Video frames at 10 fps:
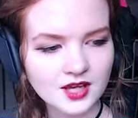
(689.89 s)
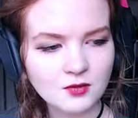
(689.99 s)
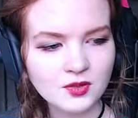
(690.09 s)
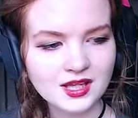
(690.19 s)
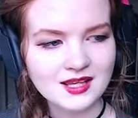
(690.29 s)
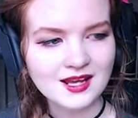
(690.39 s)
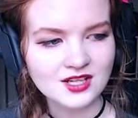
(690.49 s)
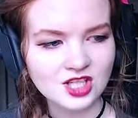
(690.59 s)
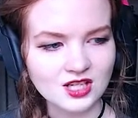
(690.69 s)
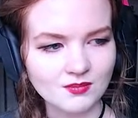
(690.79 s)
are they really
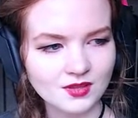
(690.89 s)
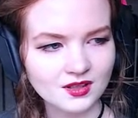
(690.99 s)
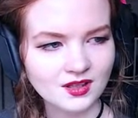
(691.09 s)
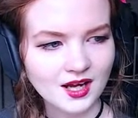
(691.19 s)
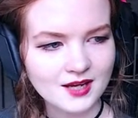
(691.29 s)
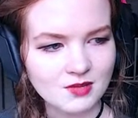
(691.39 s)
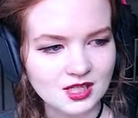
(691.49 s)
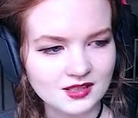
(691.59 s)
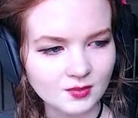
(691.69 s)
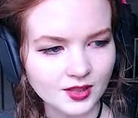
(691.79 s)
that cheap? I am
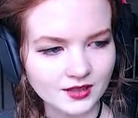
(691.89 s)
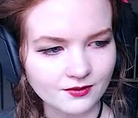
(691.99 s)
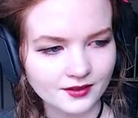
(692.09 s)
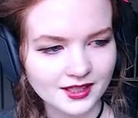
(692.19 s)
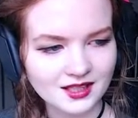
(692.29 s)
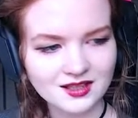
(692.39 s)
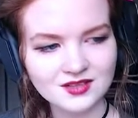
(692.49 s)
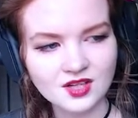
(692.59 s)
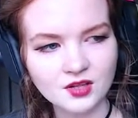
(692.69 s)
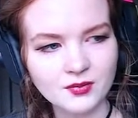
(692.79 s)
in disbelief. Like,
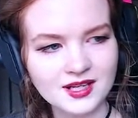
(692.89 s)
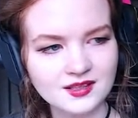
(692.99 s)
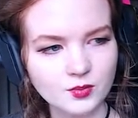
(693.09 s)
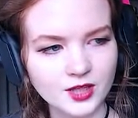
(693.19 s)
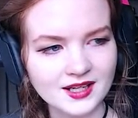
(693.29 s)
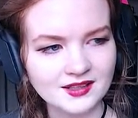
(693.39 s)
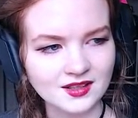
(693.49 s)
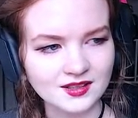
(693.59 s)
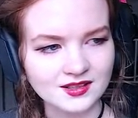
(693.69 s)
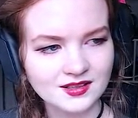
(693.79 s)
he's gonna raise the
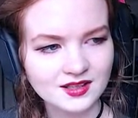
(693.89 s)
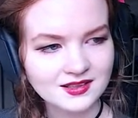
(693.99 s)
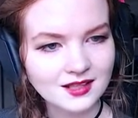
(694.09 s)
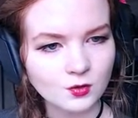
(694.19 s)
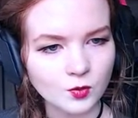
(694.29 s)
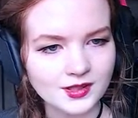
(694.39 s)
price on us. Is that a